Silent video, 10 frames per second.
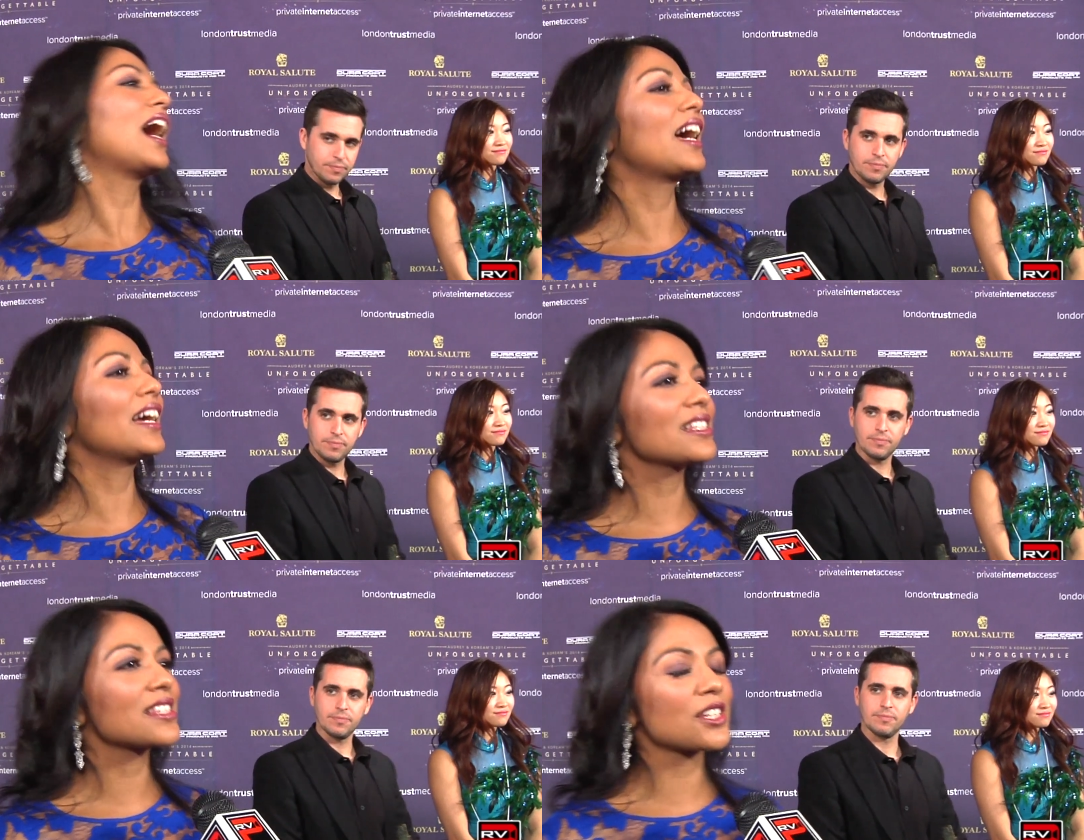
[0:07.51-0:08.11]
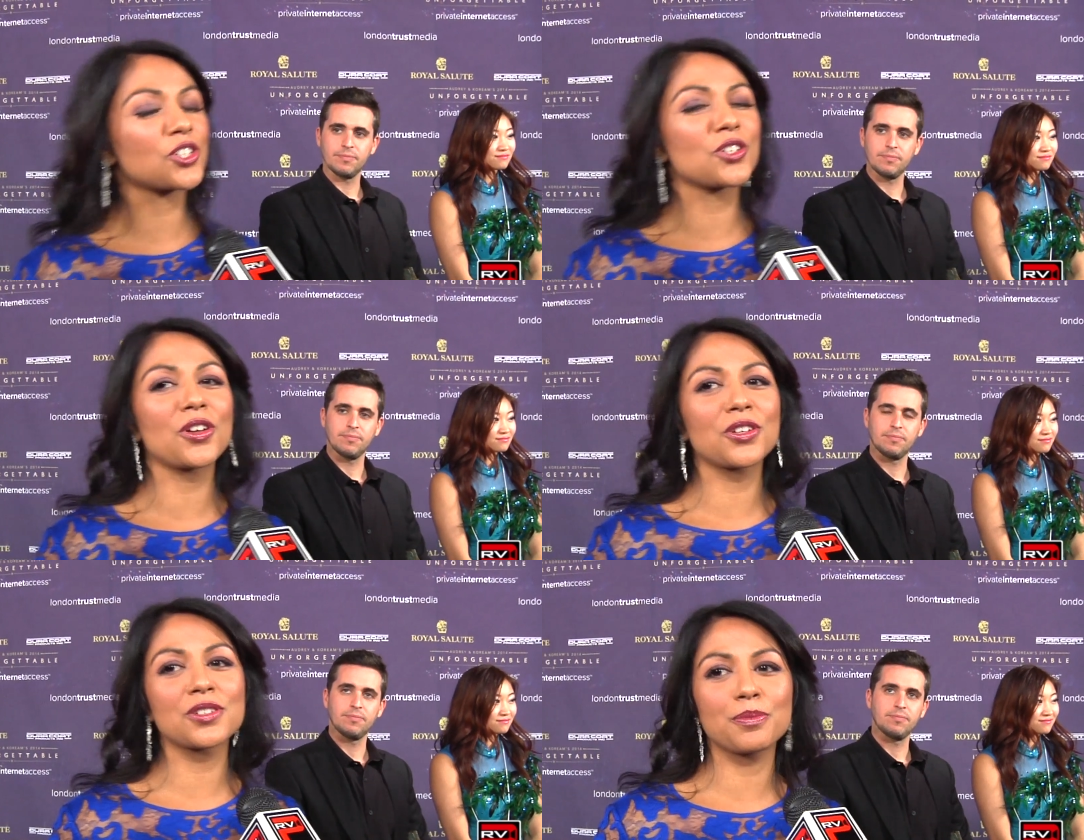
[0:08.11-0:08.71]
Speaker 1: Uh, it's such an
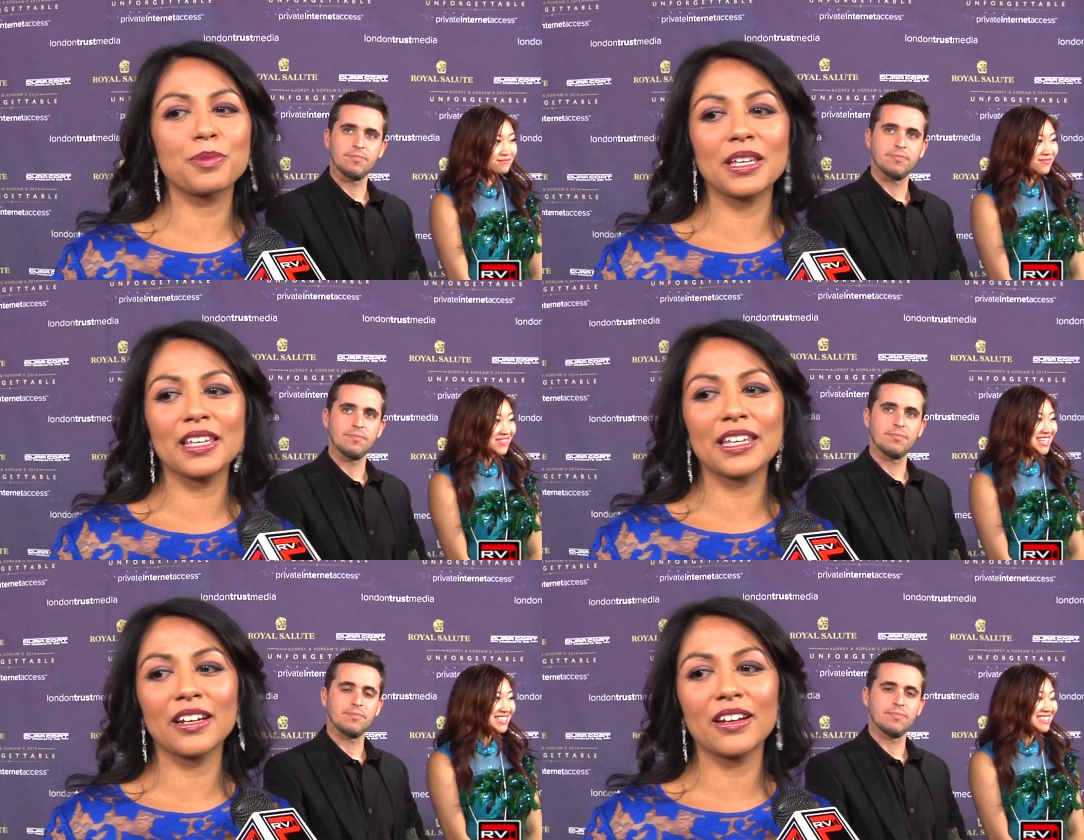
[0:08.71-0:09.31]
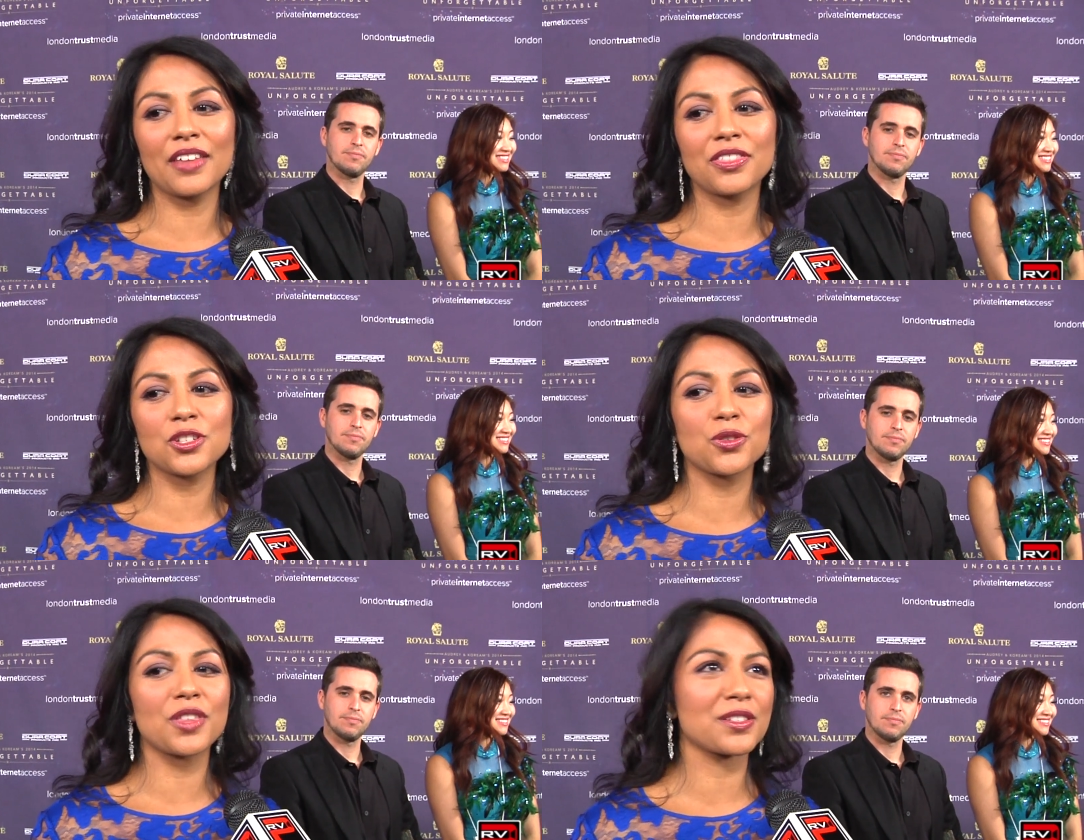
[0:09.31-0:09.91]
honor to be here at the
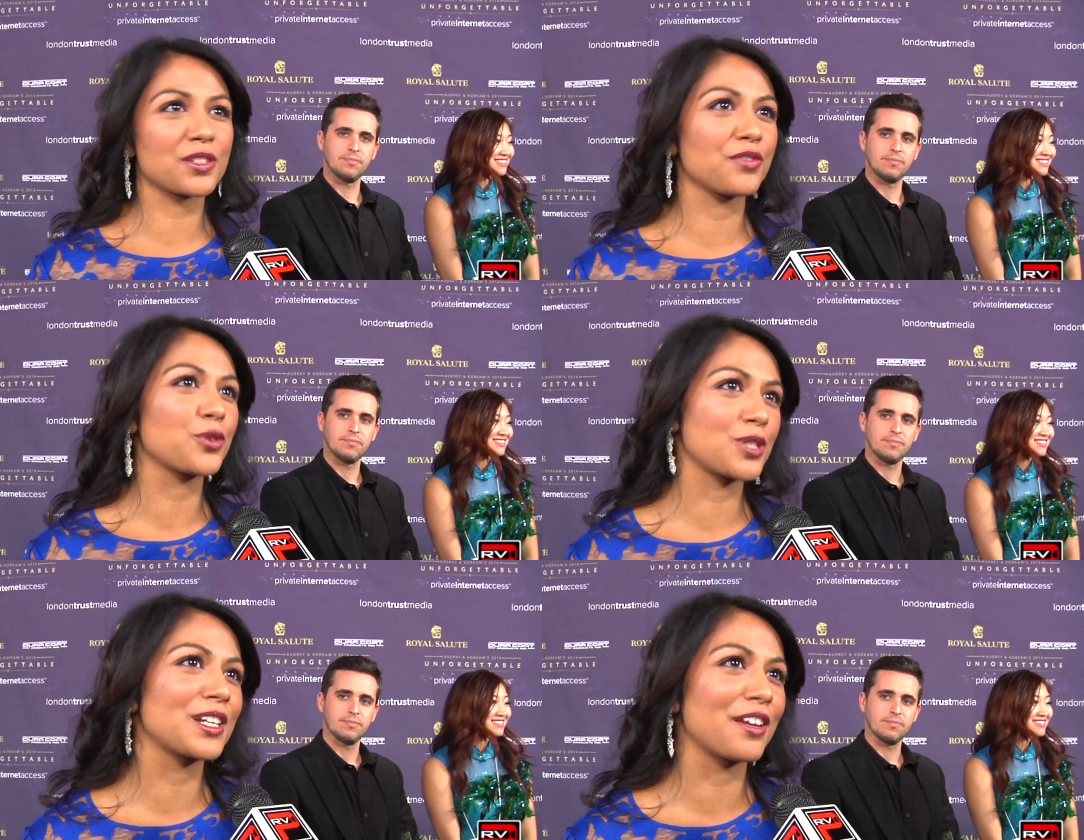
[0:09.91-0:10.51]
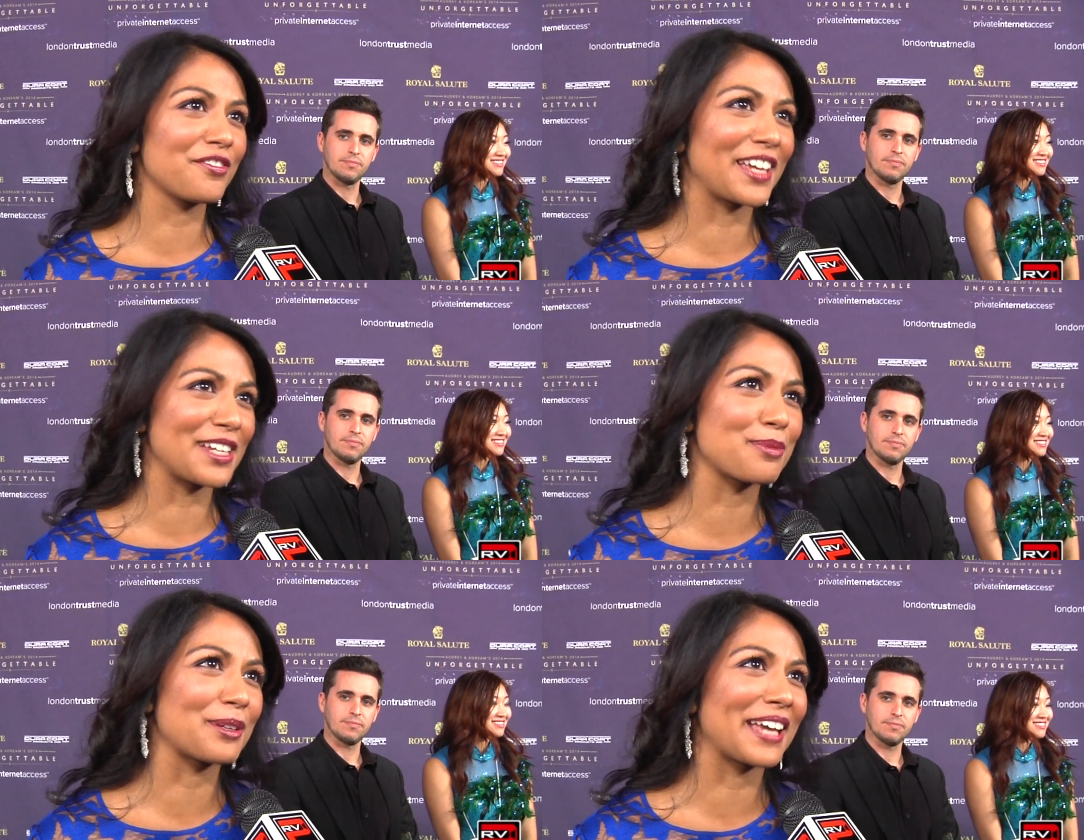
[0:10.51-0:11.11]
2014
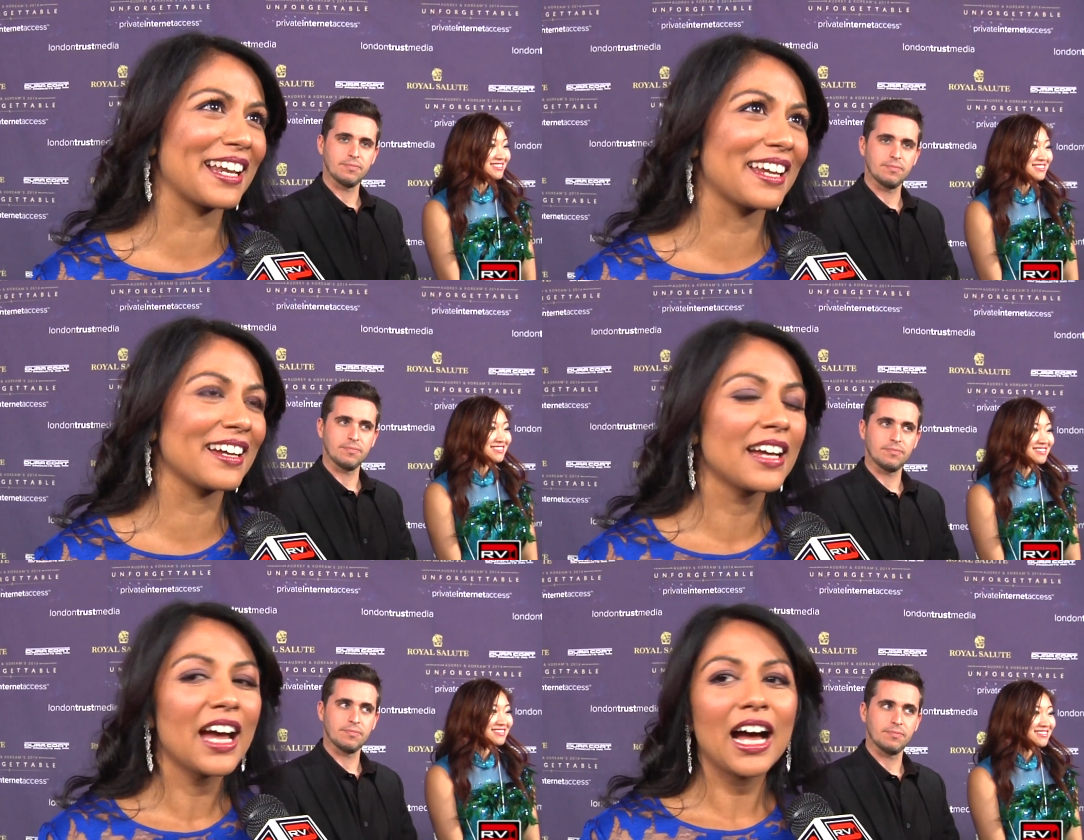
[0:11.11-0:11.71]
Unforgettable Gala,